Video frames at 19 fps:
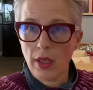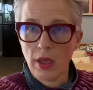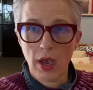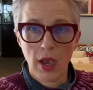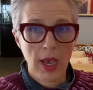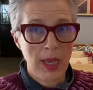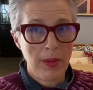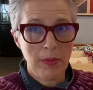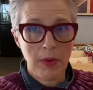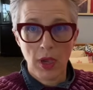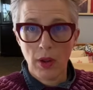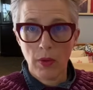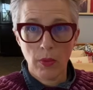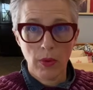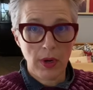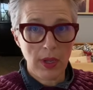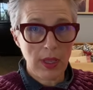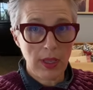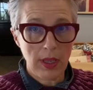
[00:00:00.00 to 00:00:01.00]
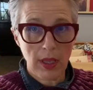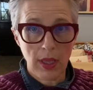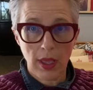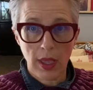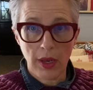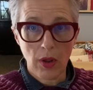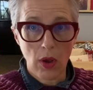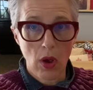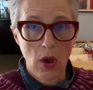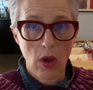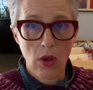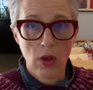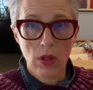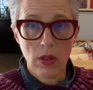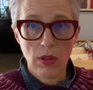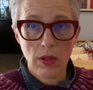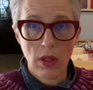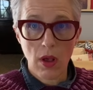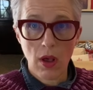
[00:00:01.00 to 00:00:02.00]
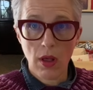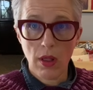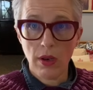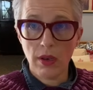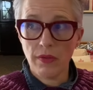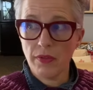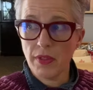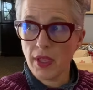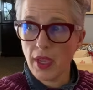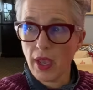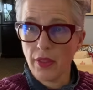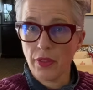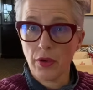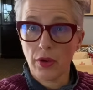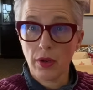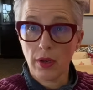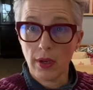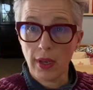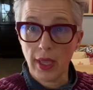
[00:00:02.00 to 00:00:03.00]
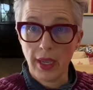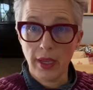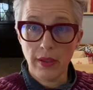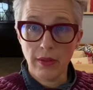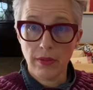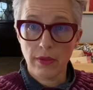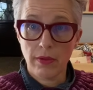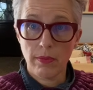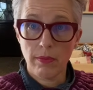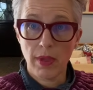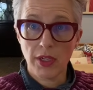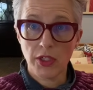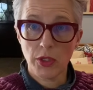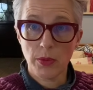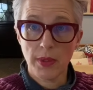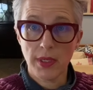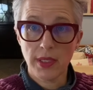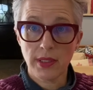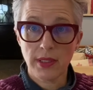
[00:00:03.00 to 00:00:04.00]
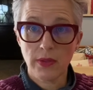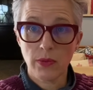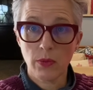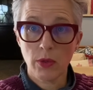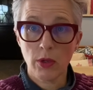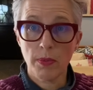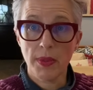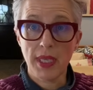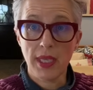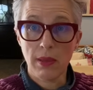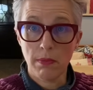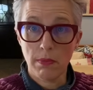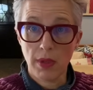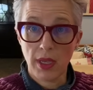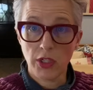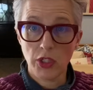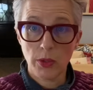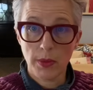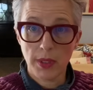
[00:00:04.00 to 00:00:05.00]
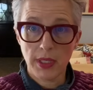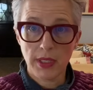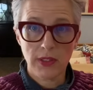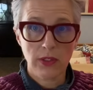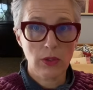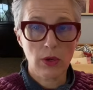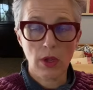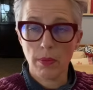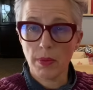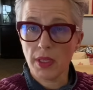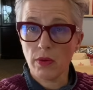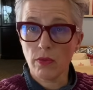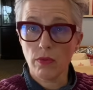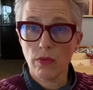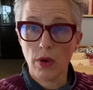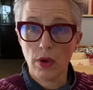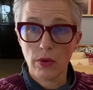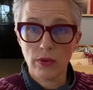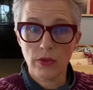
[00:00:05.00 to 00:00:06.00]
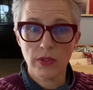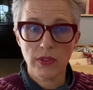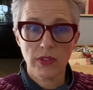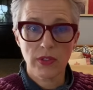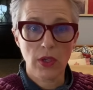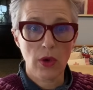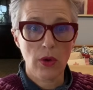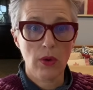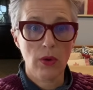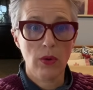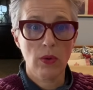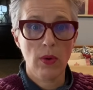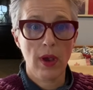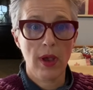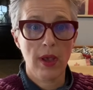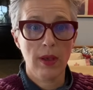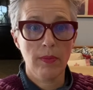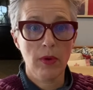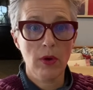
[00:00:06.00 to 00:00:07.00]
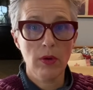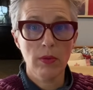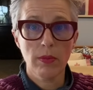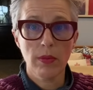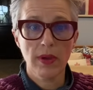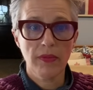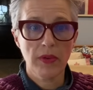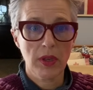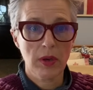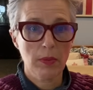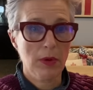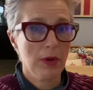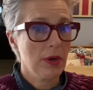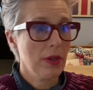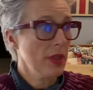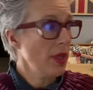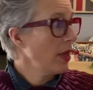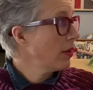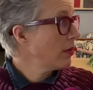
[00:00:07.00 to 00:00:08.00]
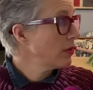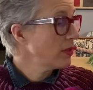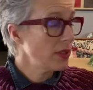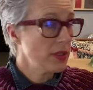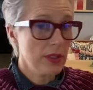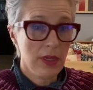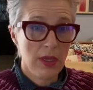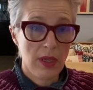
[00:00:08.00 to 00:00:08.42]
I'm not working at all of the other length measurements will be in measurements, they're not being rows. So, I've got a bird in the house.